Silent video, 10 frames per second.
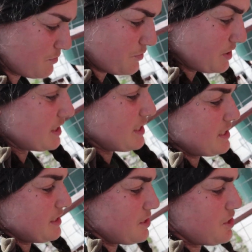really
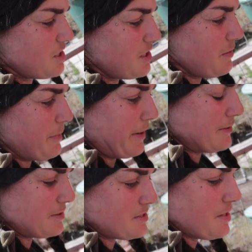diligent
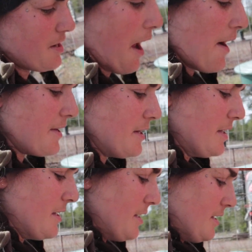about
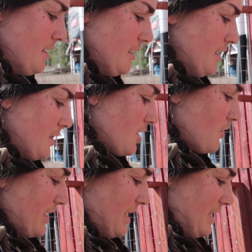
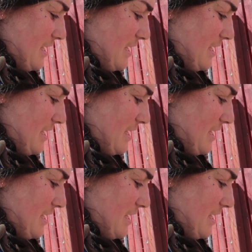going in